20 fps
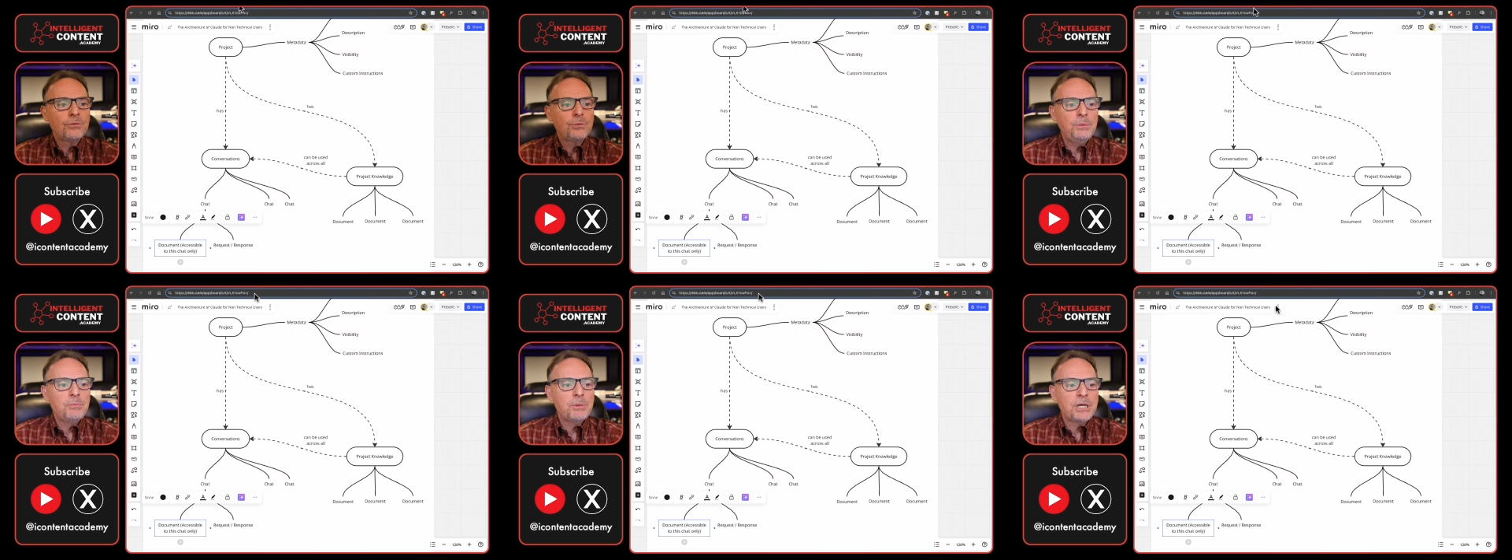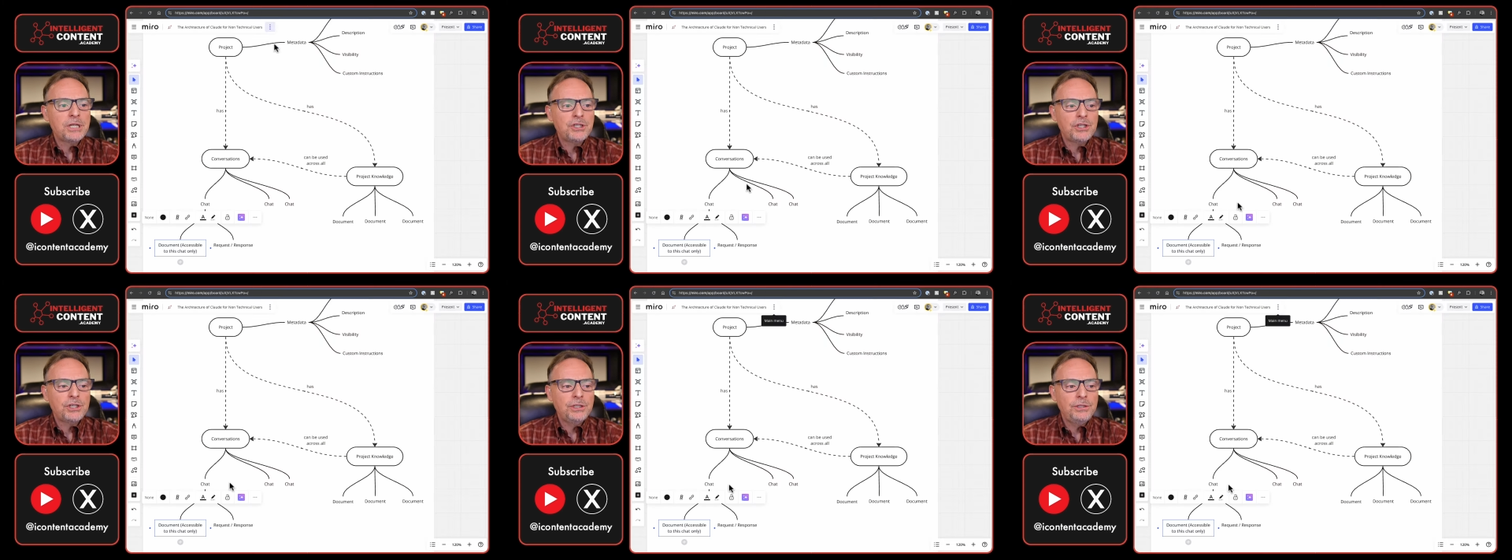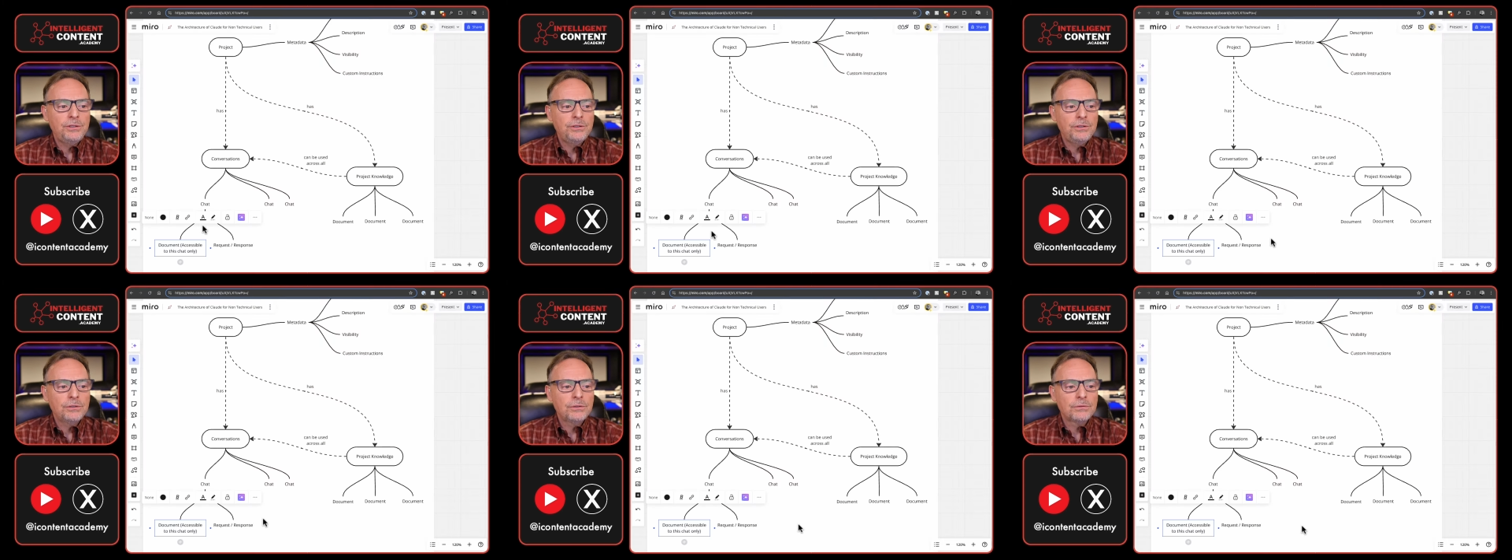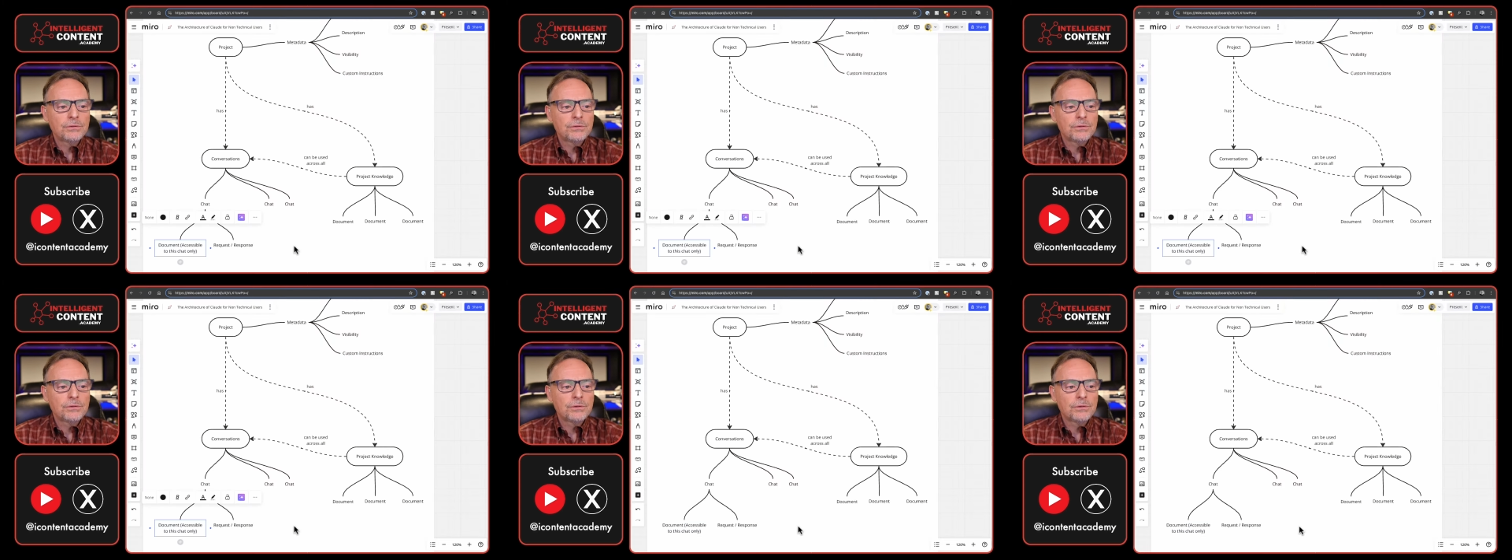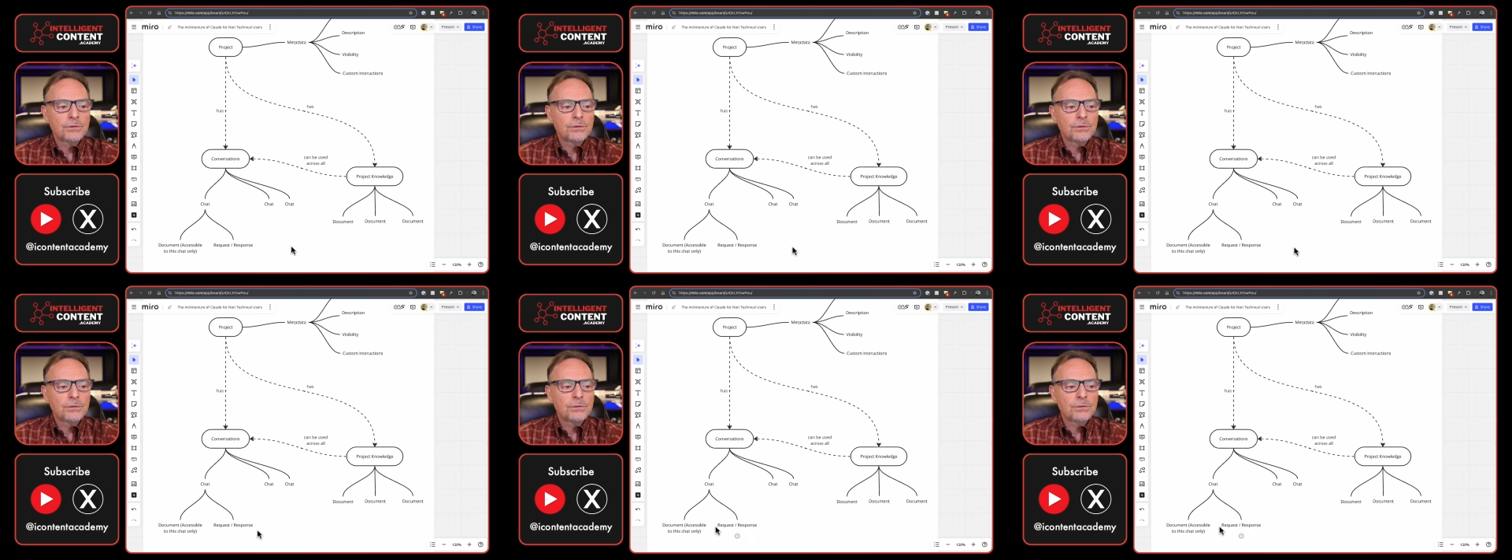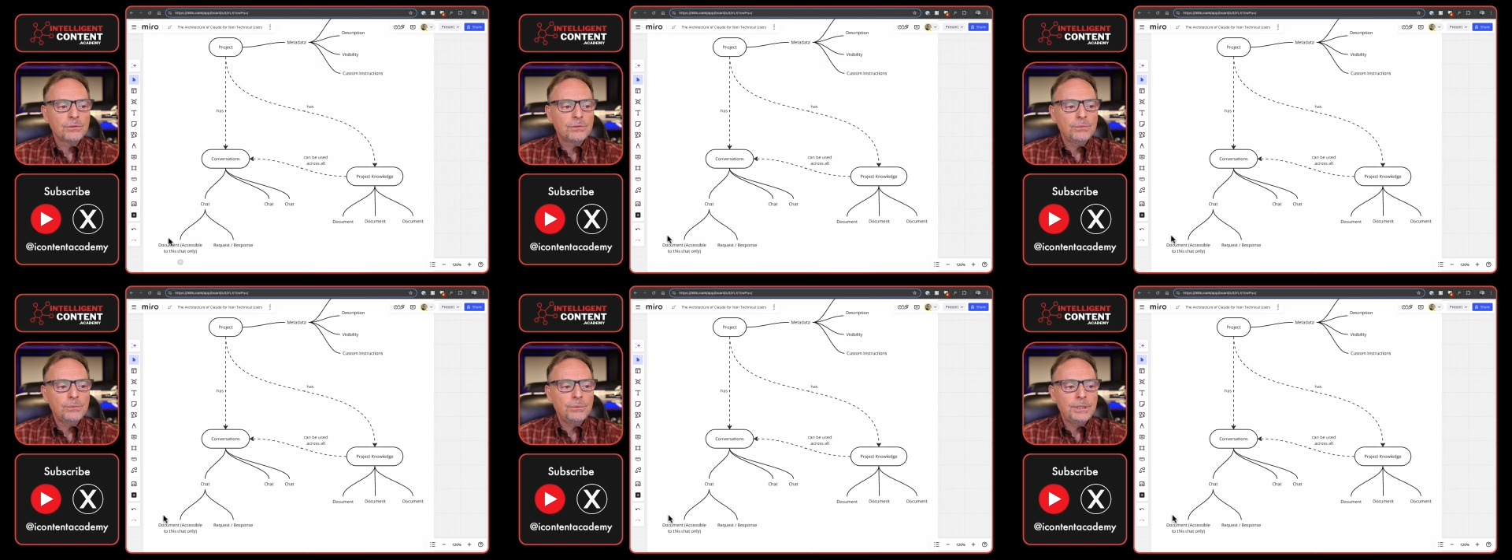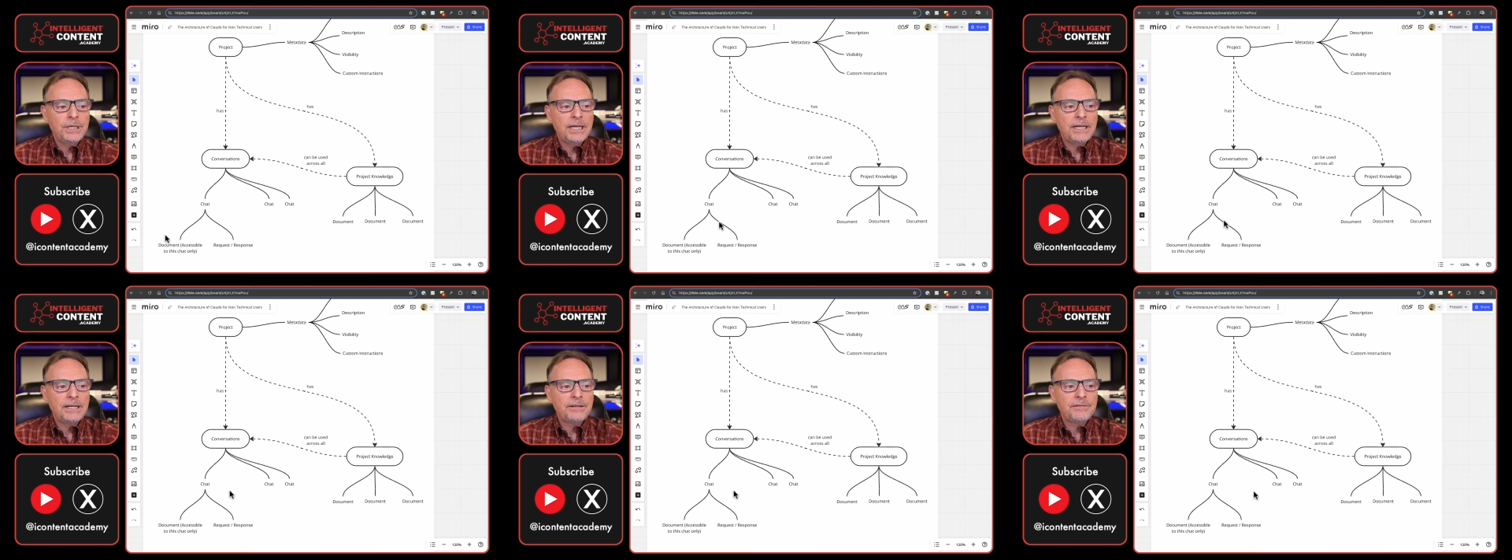we mentioned, we
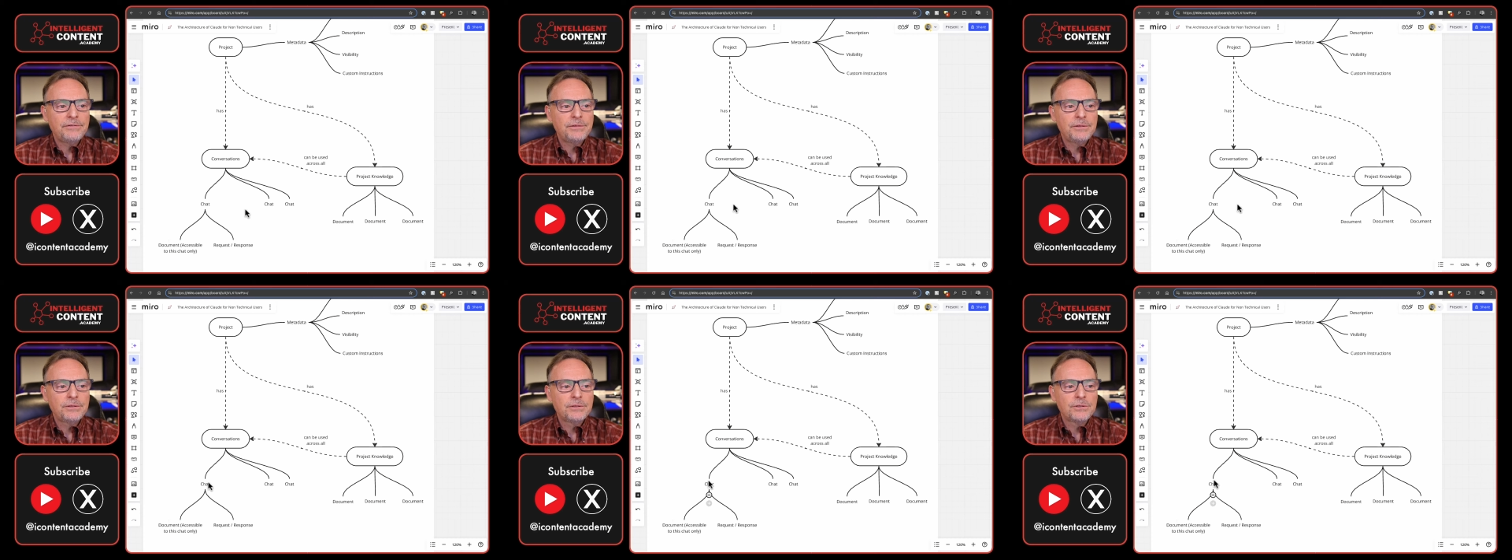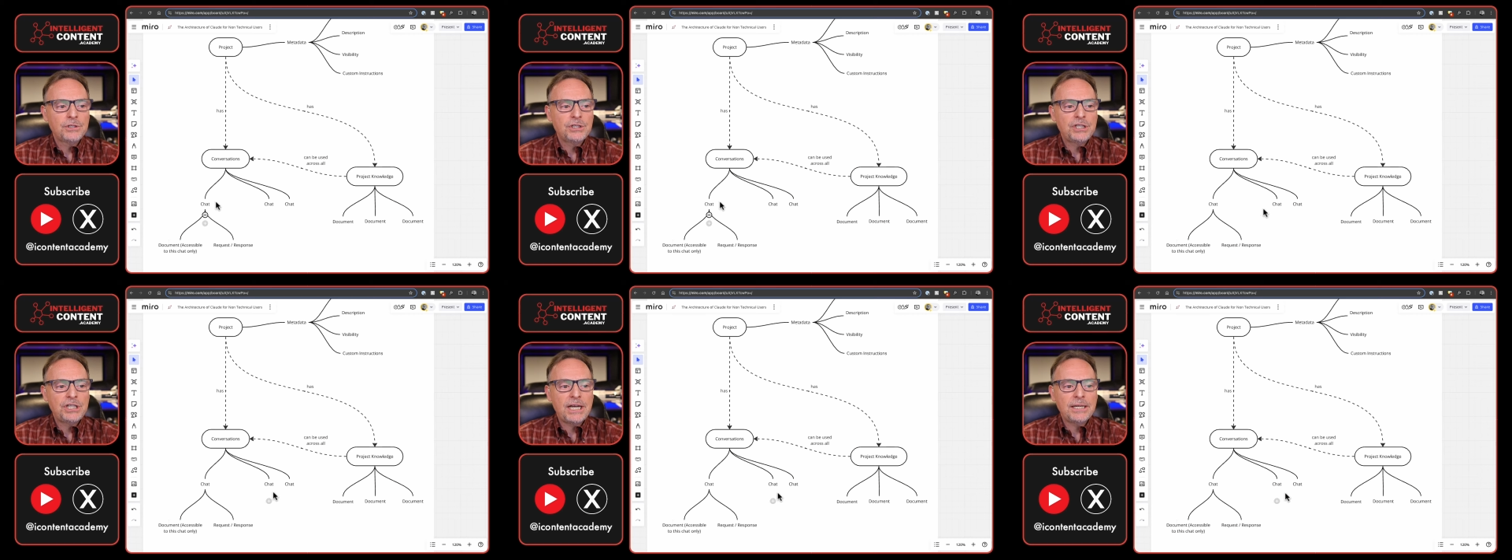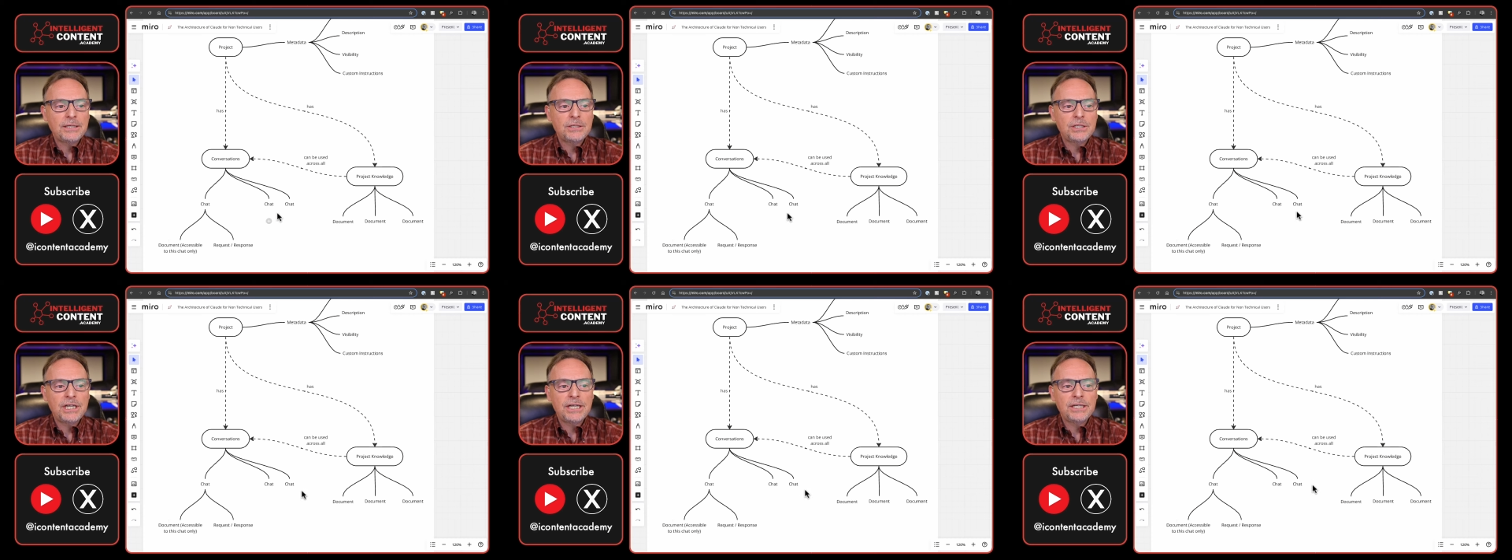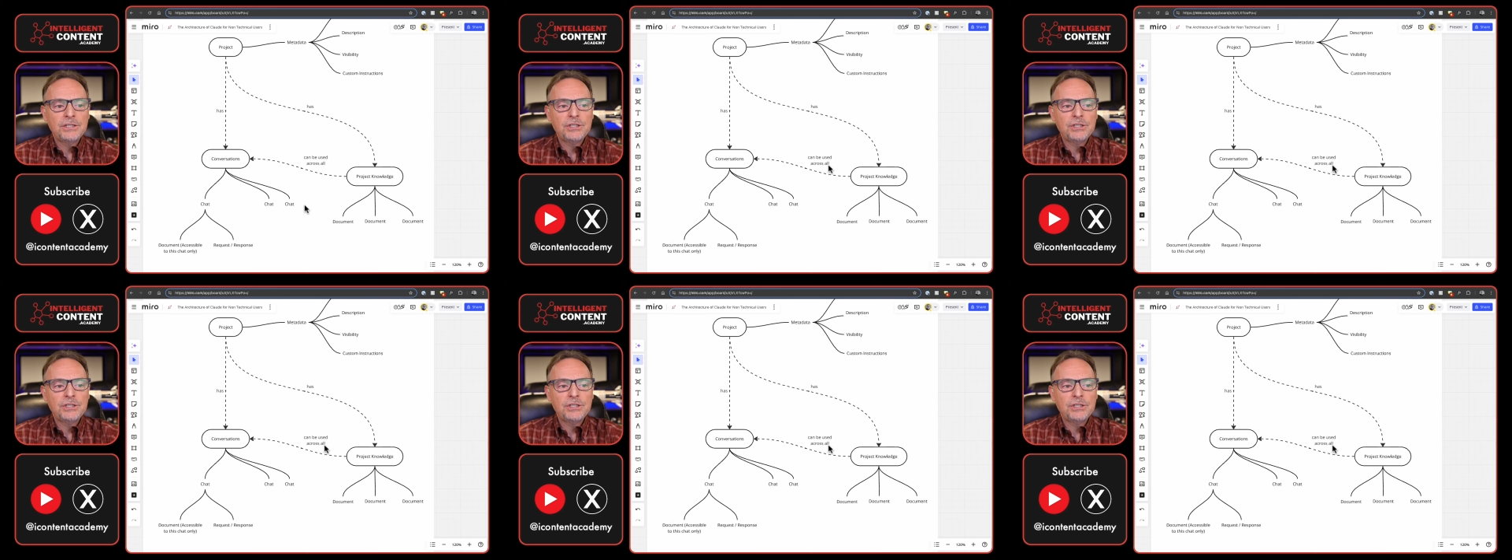have chat,